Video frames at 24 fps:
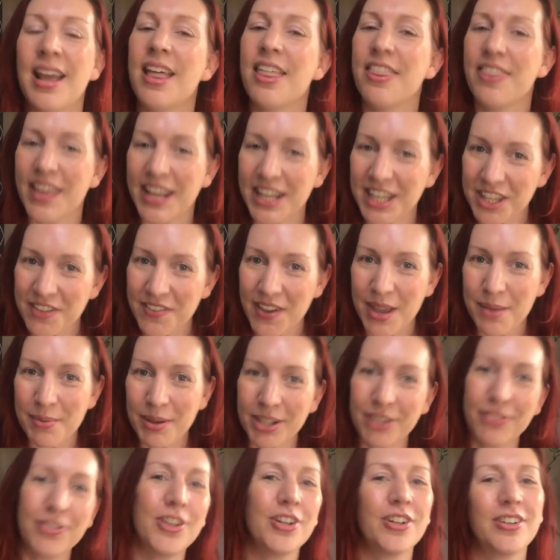Thank you very
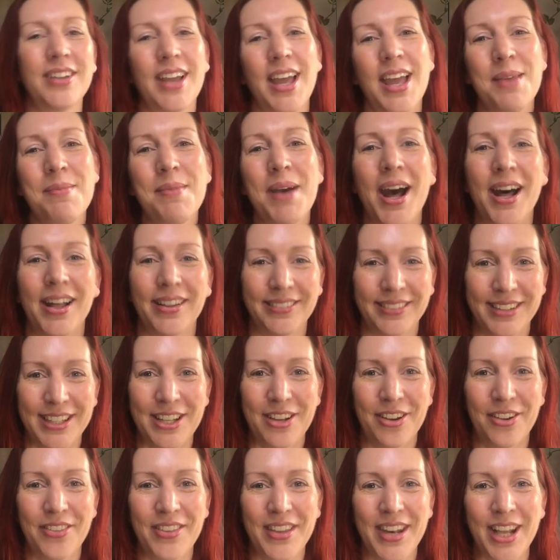much for your time. I'll see you
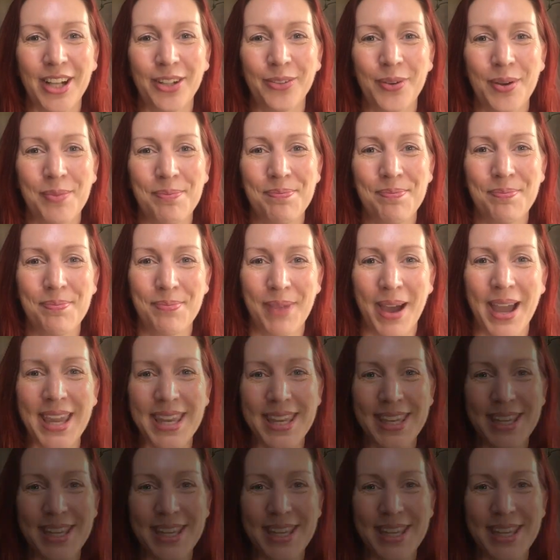on the next one. Bye!